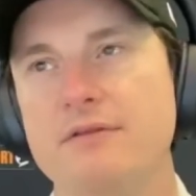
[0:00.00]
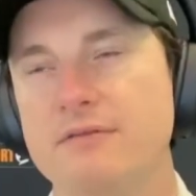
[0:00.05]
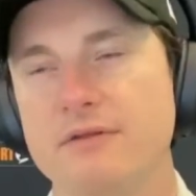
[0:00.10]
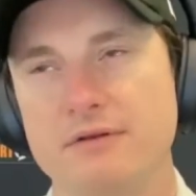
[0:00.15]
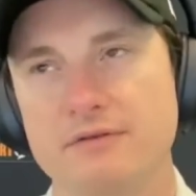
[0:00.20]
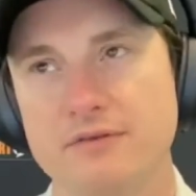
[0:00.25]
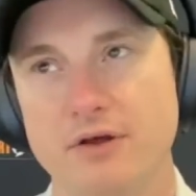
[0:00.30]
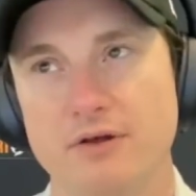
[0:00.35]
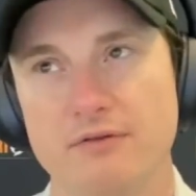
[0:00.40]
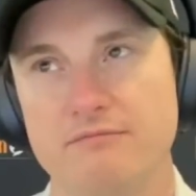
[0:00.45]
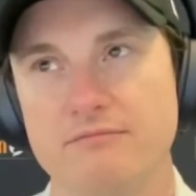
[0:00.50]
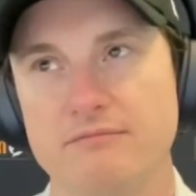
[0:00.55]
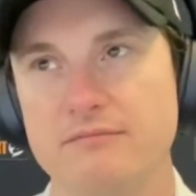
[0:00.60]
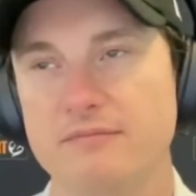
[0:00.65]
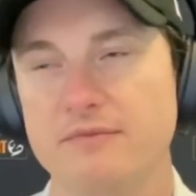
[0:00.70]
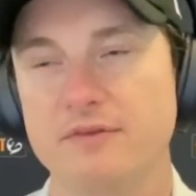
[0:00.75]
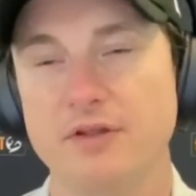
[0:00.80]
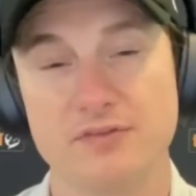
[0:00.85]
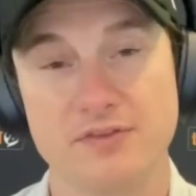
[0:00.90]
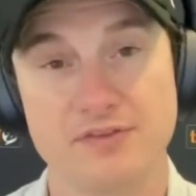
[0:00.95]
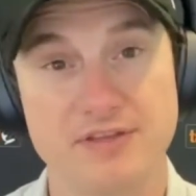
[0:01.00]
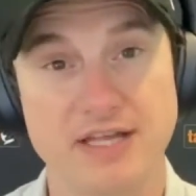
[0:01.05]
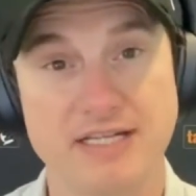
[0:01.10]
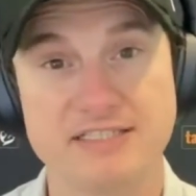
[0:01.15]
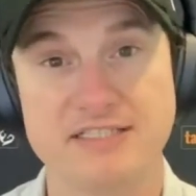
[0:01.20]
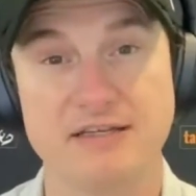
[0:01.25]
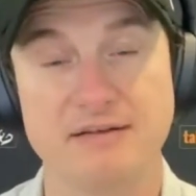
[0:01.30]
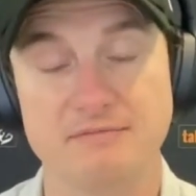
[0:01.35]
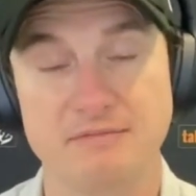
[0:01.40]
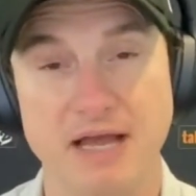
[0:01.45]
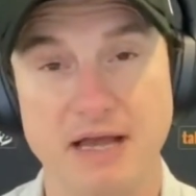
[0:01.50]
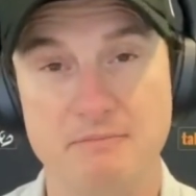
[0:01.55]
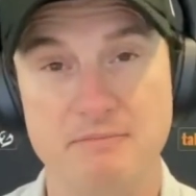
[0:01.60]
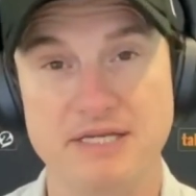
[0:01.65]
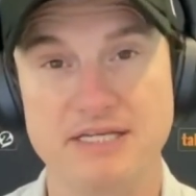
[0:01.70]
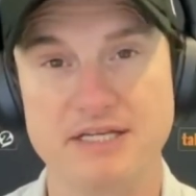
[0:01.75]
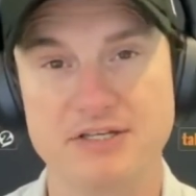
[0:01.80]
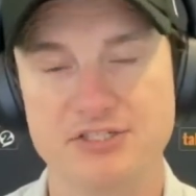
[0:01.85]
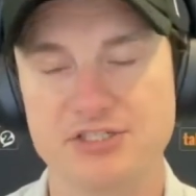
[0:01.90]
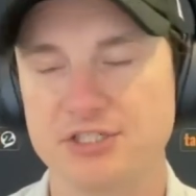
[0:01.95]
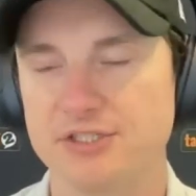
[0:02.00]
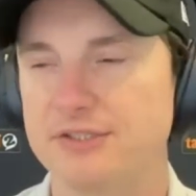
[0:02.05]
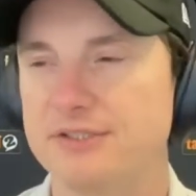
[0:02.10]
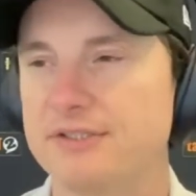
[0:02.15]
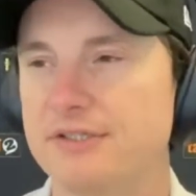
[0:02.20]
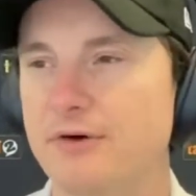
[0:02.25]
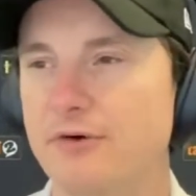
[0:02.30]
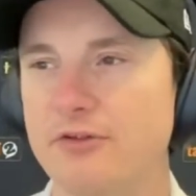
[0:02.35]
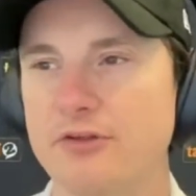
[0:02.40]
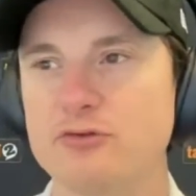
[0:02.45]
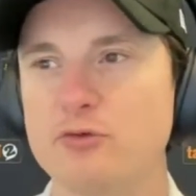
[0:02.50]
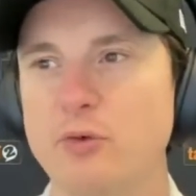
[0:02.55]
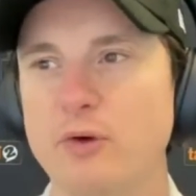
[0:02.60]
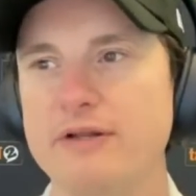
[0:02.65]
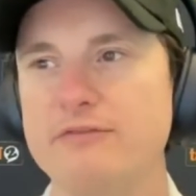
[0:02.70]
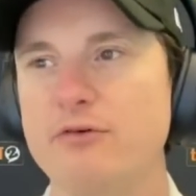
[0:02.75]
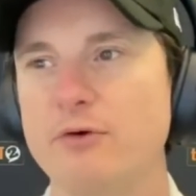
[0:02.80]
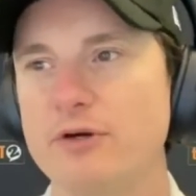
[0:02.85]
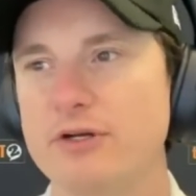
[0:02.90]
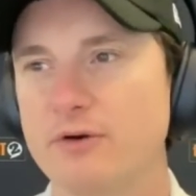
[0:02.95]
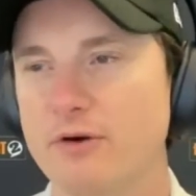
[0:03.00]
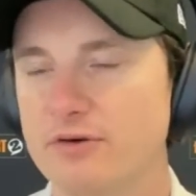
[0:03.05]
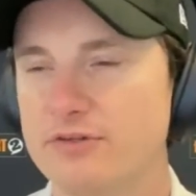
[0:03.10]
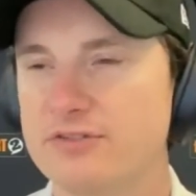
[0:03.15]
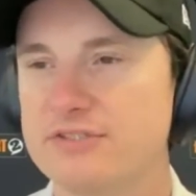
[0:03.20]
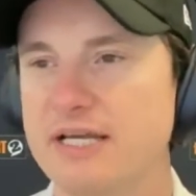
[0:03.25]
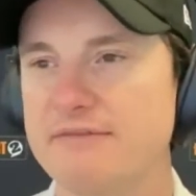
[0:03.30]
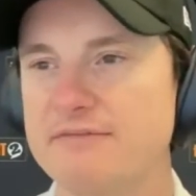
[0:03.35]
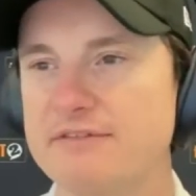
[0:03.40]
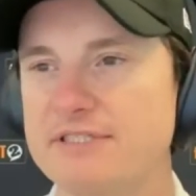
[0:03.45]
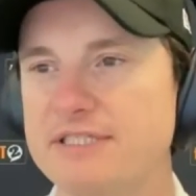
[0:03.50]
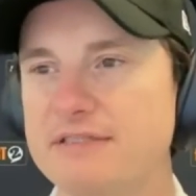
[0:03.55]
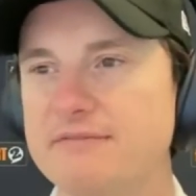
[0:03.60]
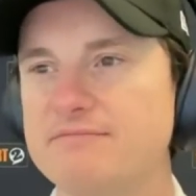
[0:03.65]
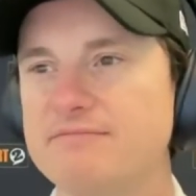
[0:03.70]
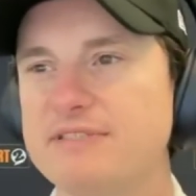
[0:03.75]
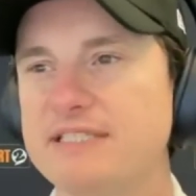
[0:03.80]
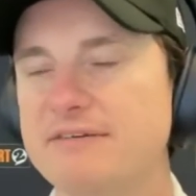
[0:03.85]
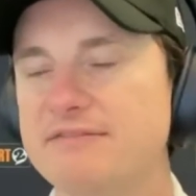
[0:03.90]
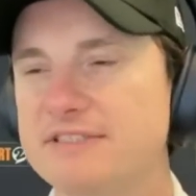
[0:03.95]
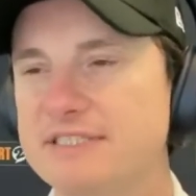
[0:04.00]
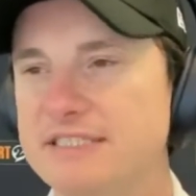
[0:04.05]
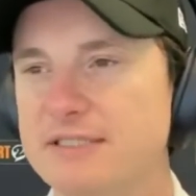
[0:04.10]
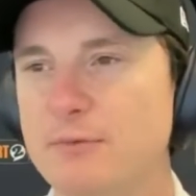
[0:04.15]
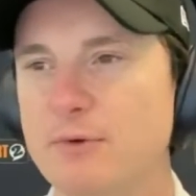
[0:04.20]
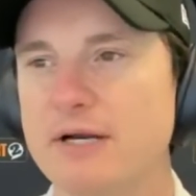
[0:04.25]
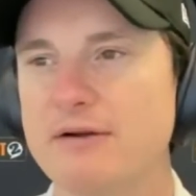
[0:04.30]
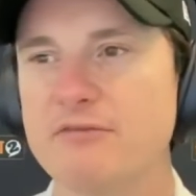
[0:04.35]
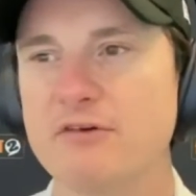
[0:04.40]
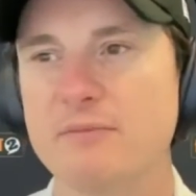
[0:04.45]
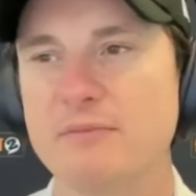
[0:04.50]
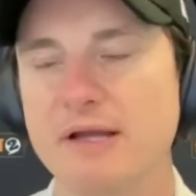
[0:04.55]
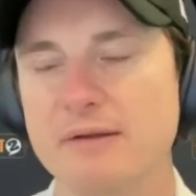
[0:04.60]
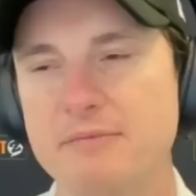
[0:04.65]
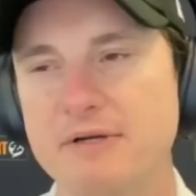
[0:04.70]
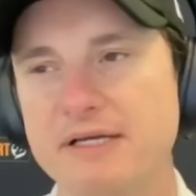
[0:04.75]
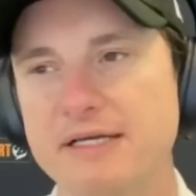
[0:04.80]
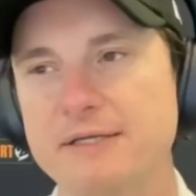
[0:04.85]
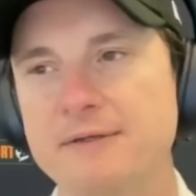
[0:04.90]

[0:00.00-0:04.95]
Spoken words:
Not that that's a big issue. Or the 24-year-old who's averaging 70 or whatever it may be.